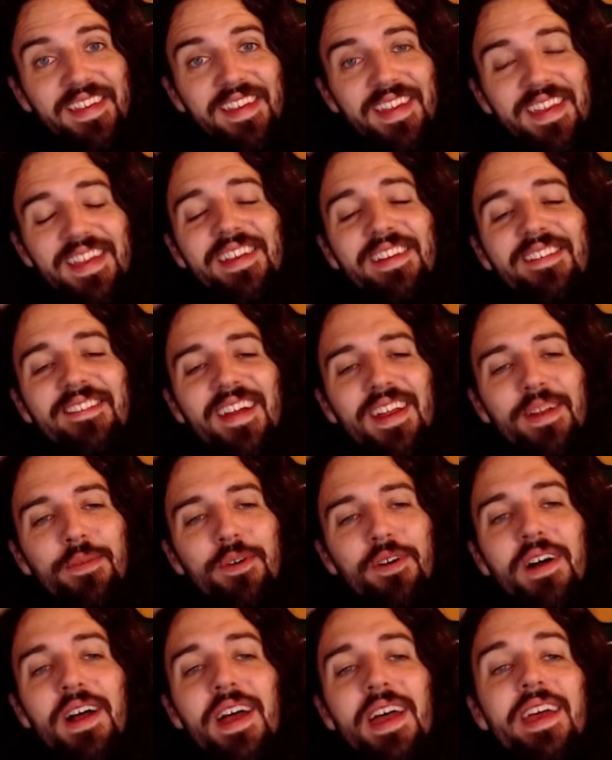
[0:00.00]

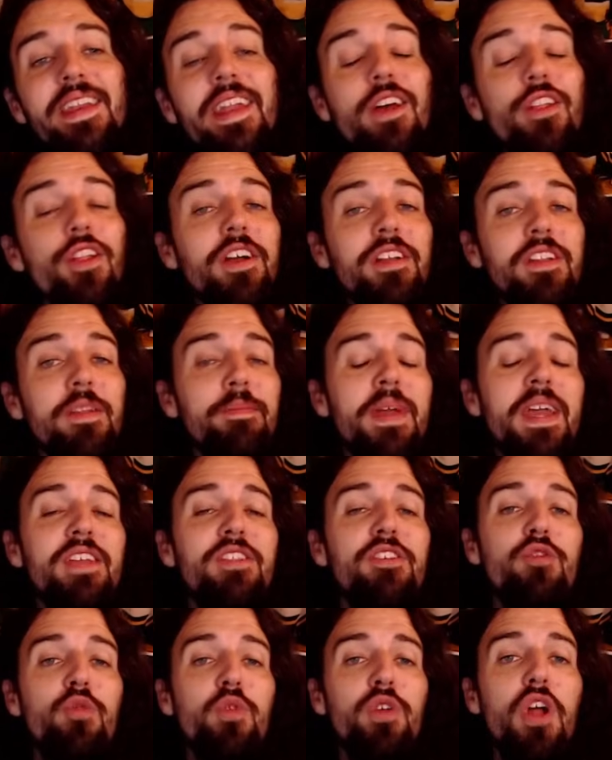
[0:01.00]
Incredible. Now, look, the
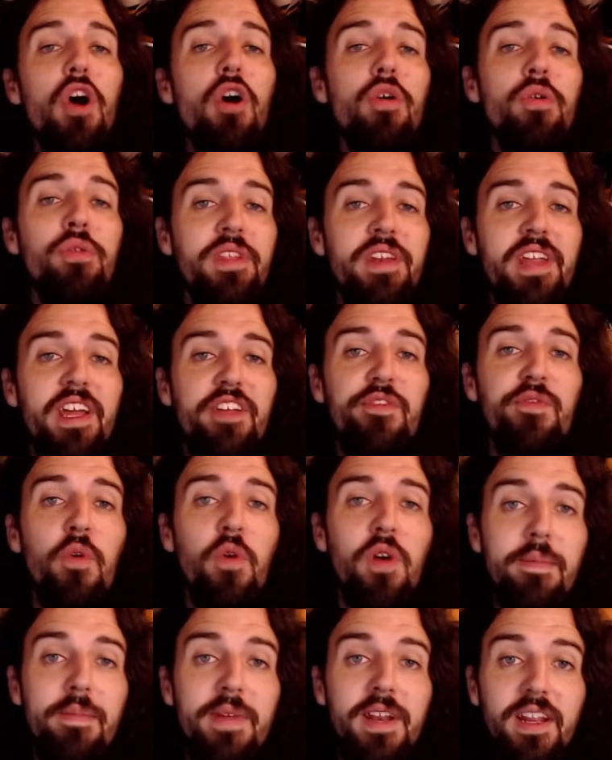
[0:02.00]
Panthers would own the next
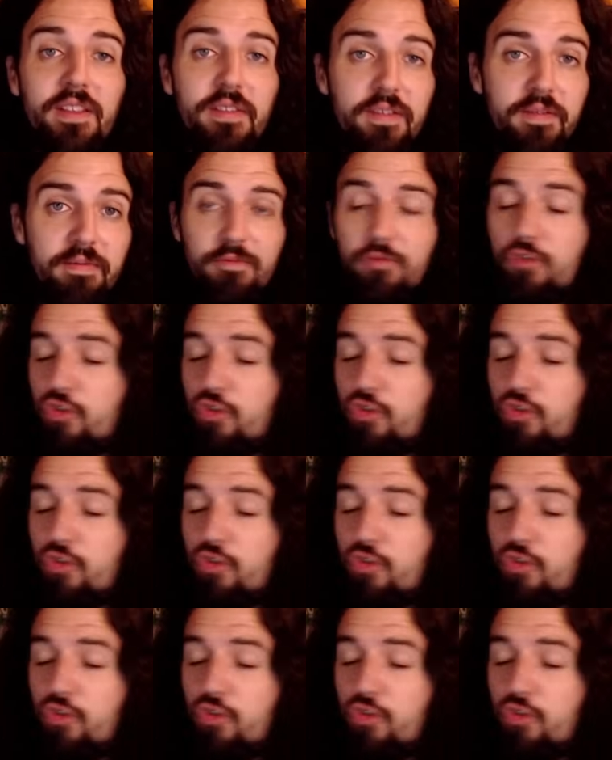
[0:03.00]
40 minutes.